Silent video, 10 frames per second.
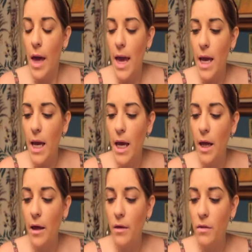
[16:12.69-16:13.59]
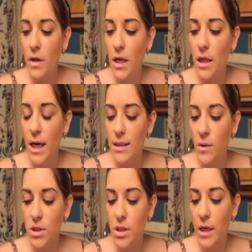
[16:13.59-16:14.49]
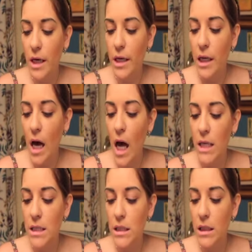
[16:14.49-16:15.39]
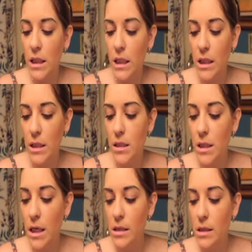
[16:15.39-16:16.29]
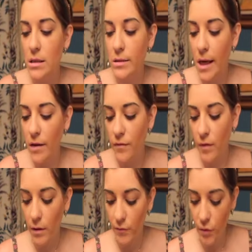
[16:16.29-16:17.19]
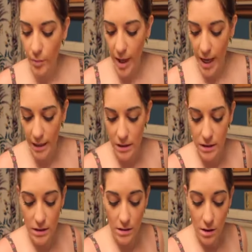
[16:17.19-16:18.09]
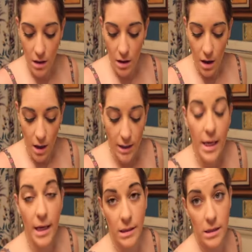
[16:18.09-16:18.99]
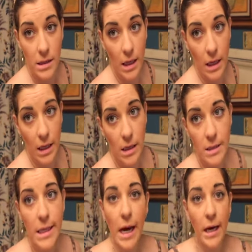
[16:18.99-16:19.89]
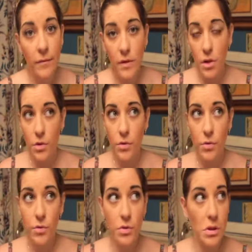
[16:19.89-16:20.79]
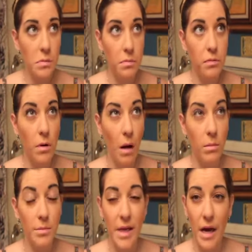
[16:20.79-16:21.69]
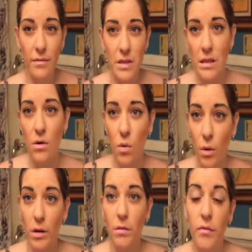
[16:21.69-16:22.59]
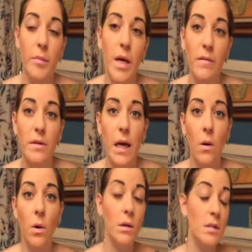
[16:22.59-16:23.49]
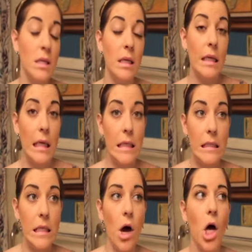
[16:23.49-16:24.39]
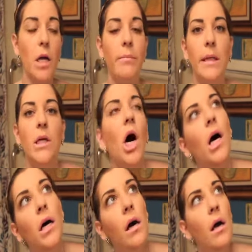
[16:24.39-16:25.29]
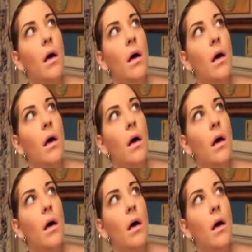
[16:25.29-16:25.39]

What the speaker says: And the last question that I got is it safe for pets? Yes, it is. I have used probably every single oil from the Everyday Oils kit on my dog.